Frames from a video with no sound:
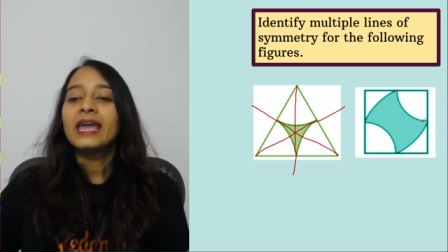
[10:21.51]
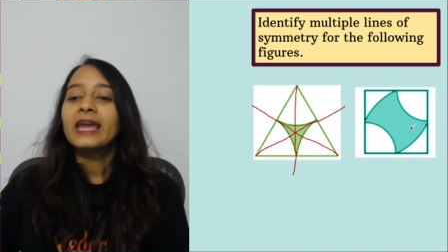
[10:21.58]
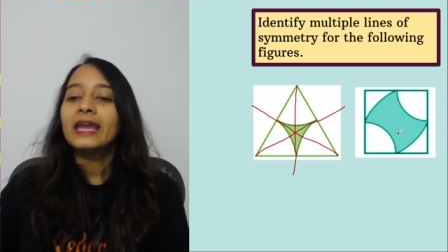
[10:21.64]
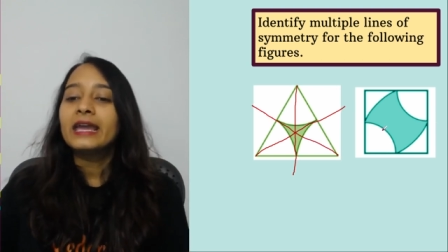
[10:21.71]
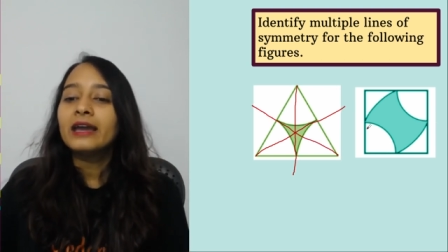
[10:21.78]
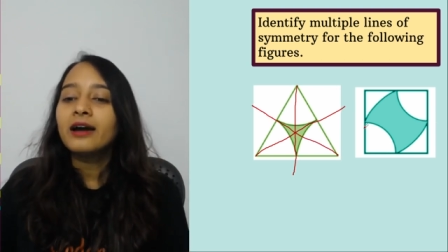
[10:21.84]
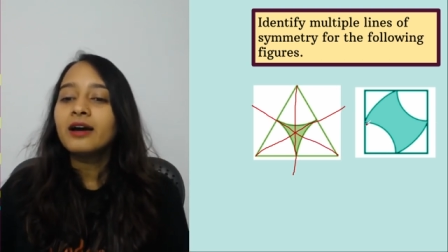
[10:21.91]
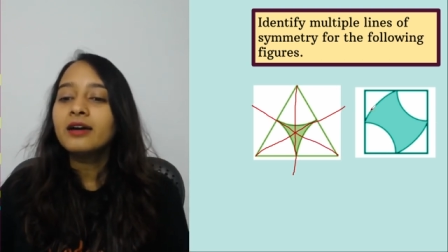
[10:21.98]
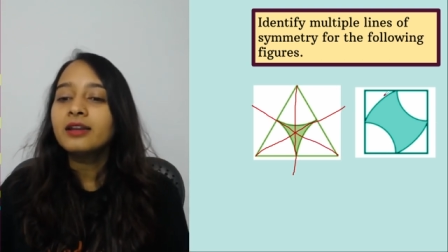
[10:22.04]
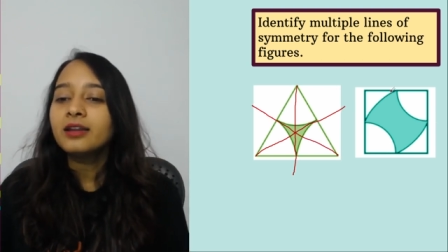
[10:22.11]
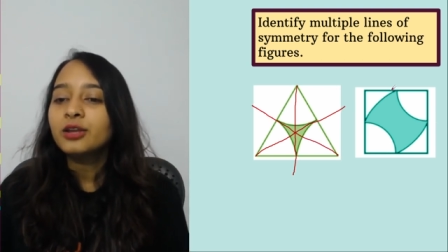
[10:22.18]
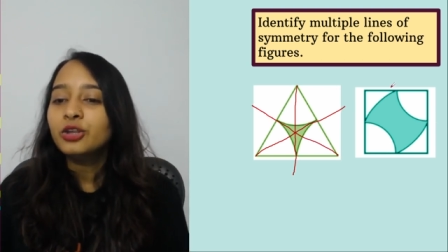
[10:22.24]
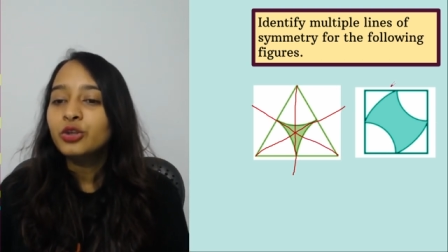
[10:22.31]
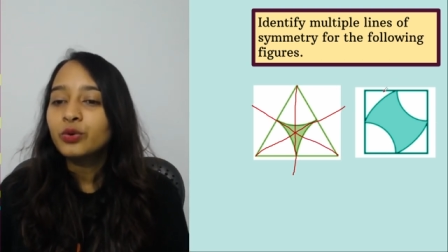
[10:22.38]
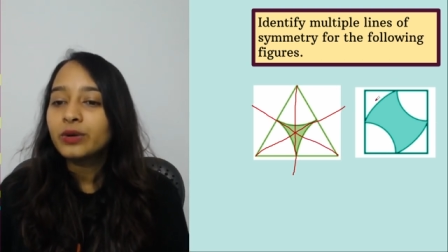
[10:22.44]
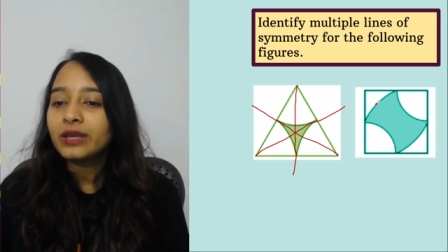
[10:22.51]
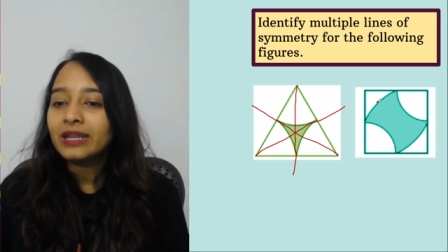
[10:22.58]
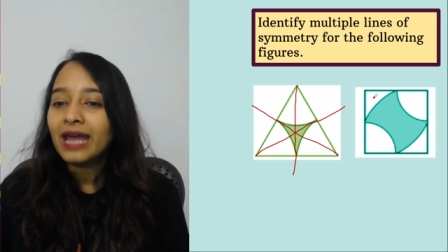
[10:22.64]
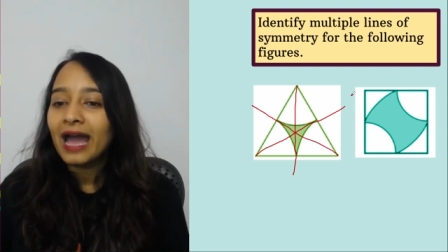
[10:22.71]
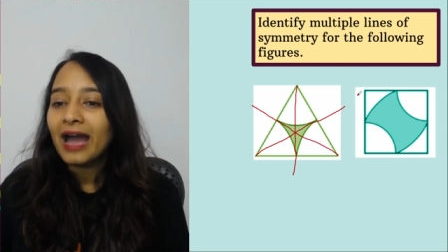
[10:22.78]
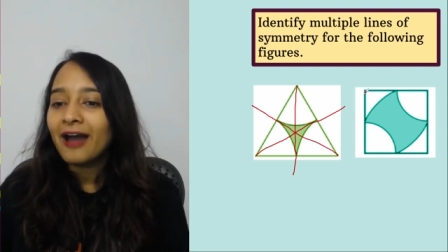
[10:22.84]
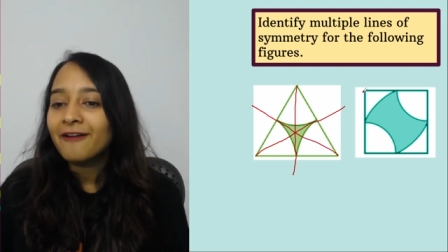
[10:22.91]
Here you can
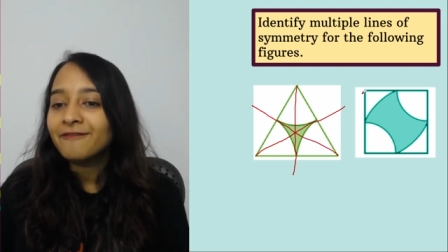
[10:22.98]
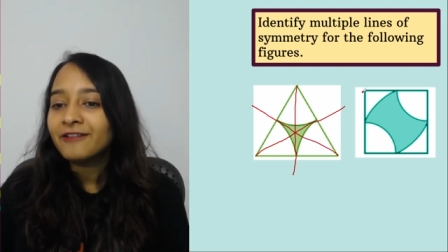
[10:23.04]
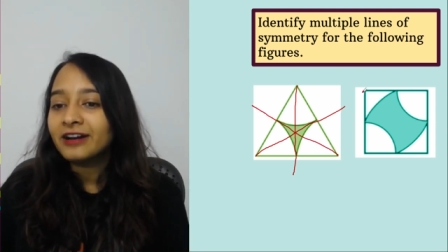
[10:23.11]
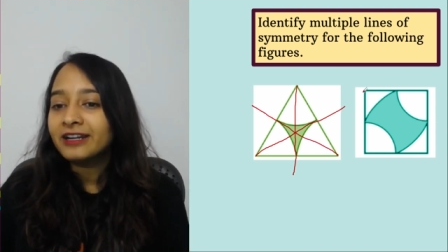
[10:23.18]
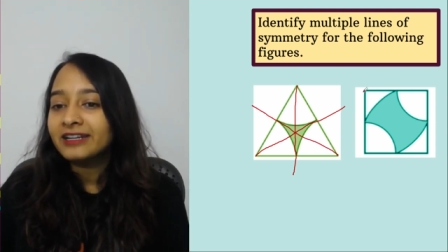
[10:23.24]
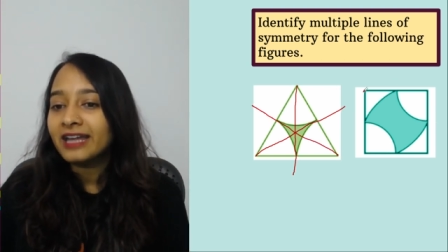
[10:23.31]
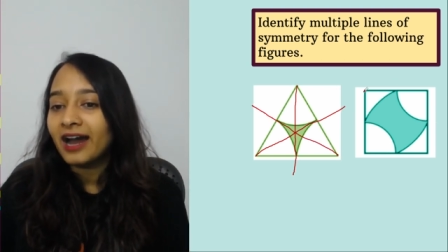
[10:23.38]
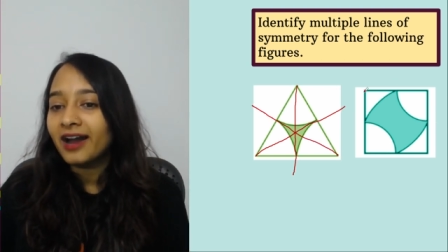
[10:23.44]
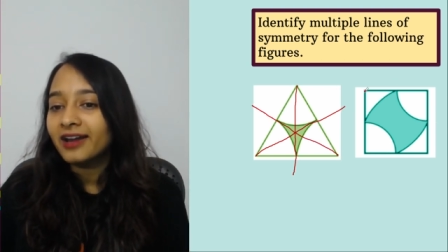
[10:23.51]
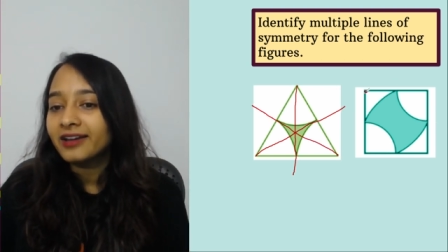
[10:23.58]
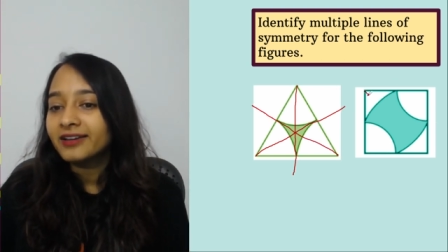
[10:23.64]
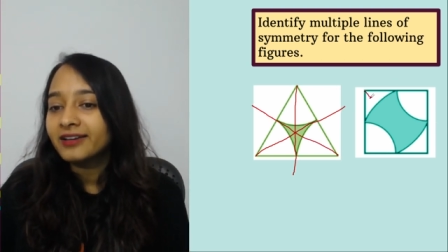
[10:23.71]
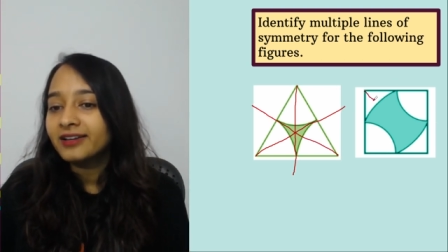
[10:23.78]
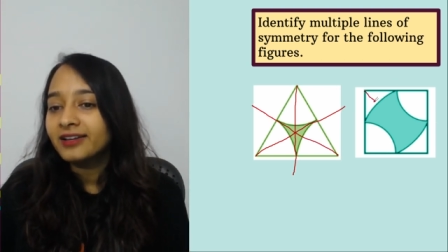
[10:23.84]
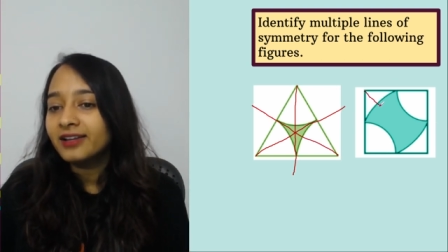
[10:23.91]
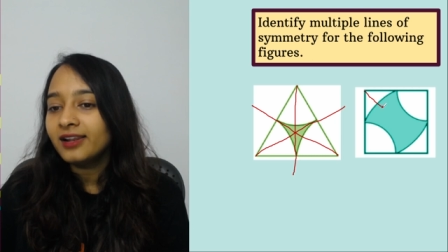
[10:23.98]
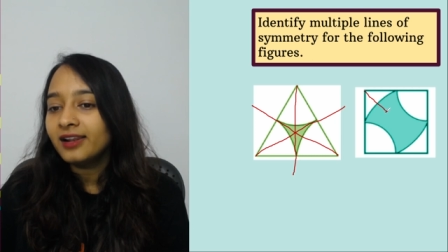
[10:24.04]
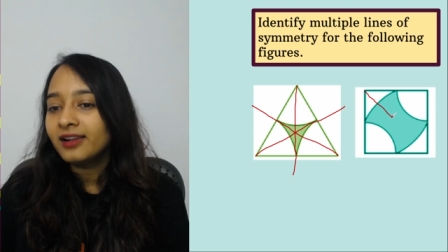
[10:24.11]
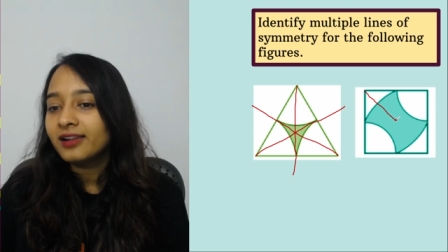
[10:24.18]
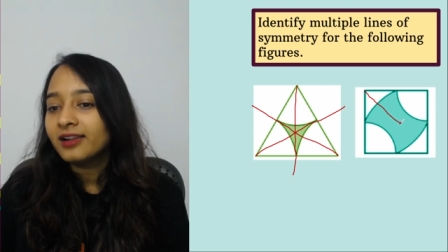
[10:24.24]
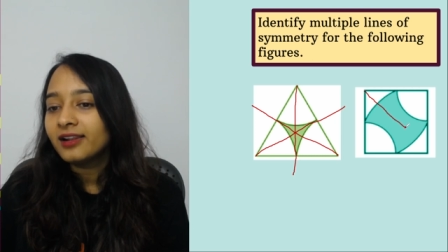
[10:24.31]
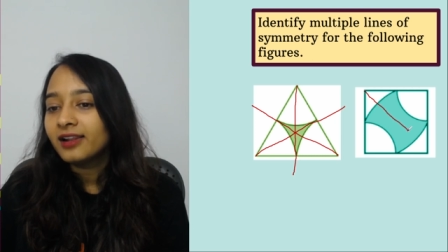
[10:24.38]
have a diagonal